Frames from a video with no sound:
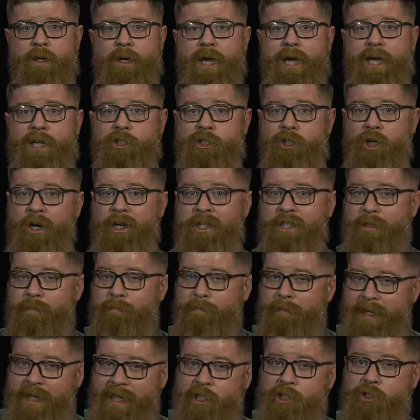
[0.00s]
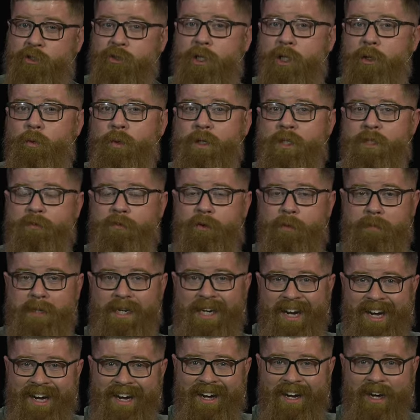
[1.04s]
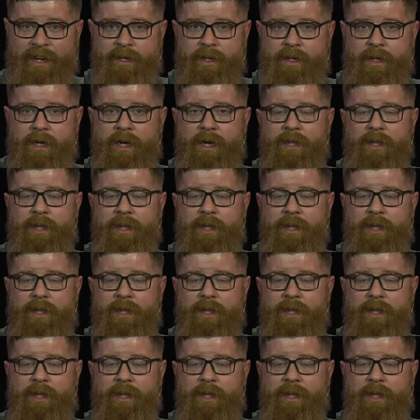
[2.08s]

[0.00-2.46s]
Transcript: and John's ministry was from God,